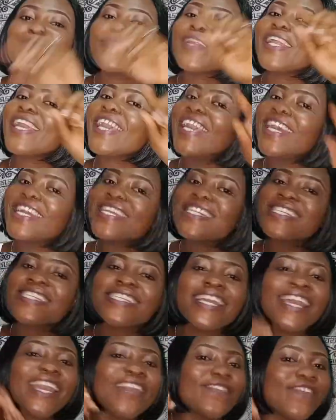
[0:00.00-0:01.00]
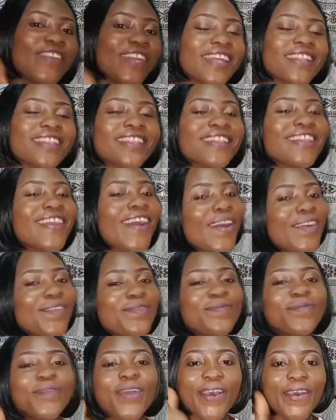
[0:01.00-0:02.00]
please give it a
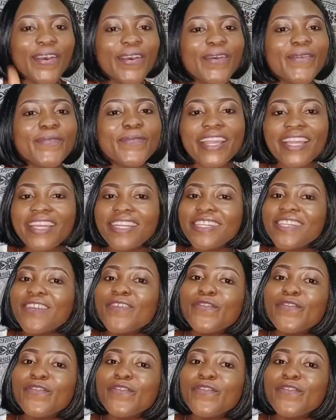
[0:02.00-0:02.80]
thumb up and